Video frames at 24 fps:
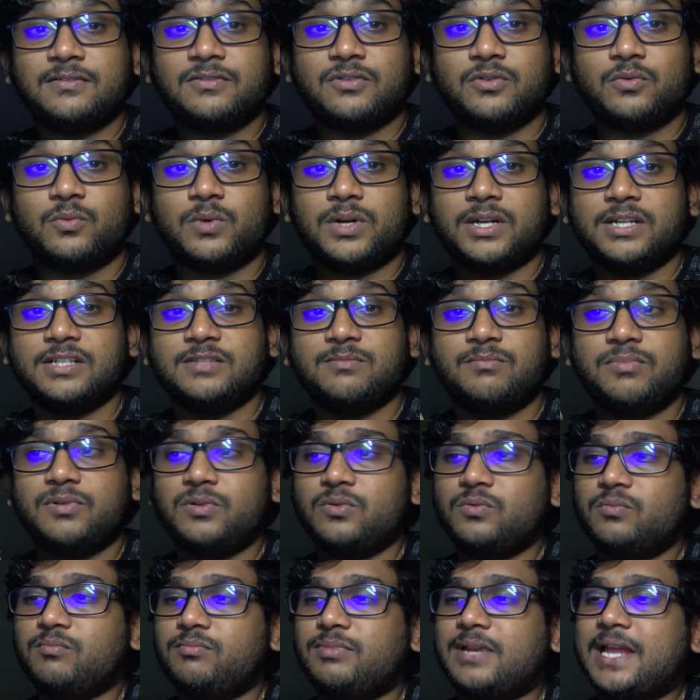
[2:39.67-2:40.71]
So one is
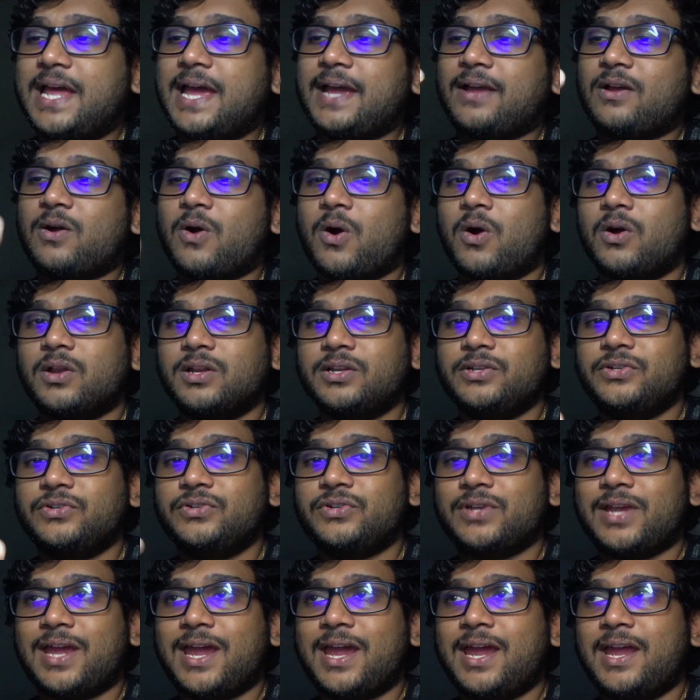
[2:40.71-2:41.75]
blue, black,
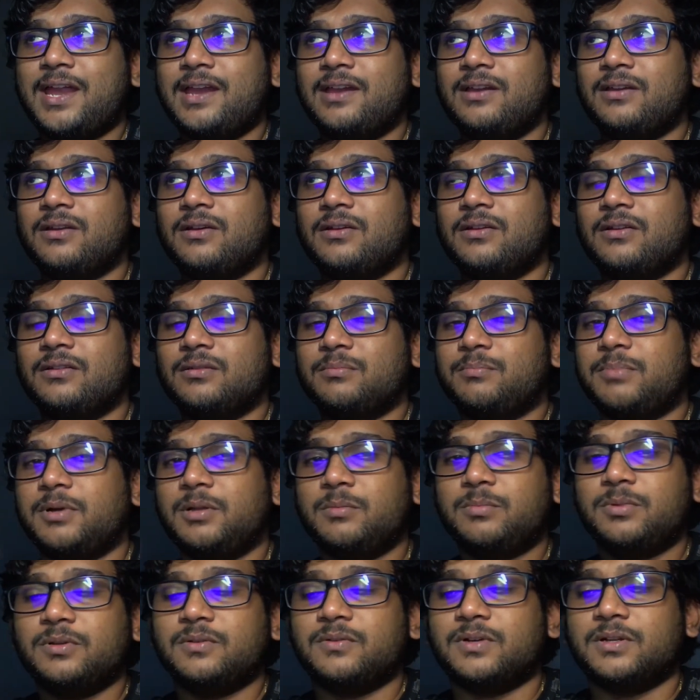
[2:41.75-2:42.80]
orange, and another
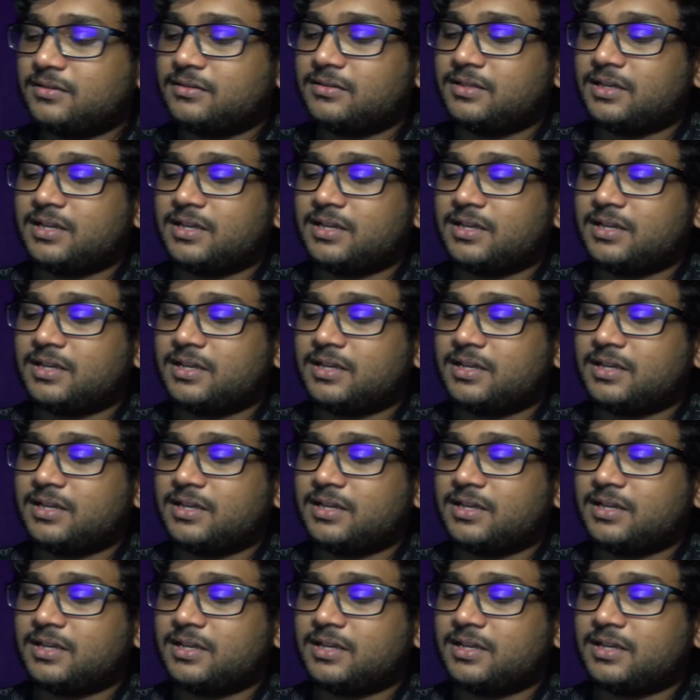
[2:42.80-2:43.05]
purple one.